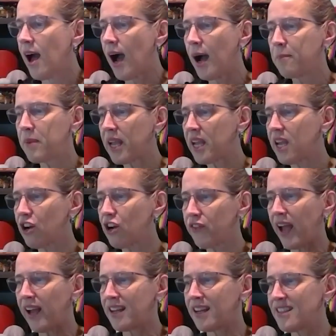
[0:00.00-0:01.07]
um, here
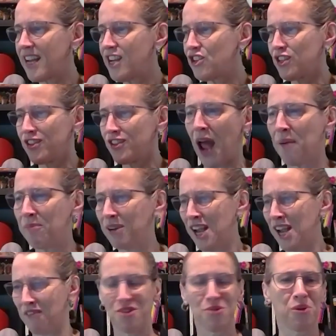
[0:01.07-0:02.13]
that contagion is happening
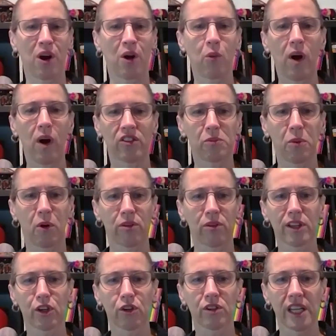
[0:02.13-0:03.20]
everywhere at once both
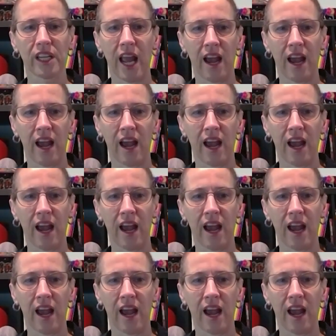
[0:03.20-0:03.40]
literally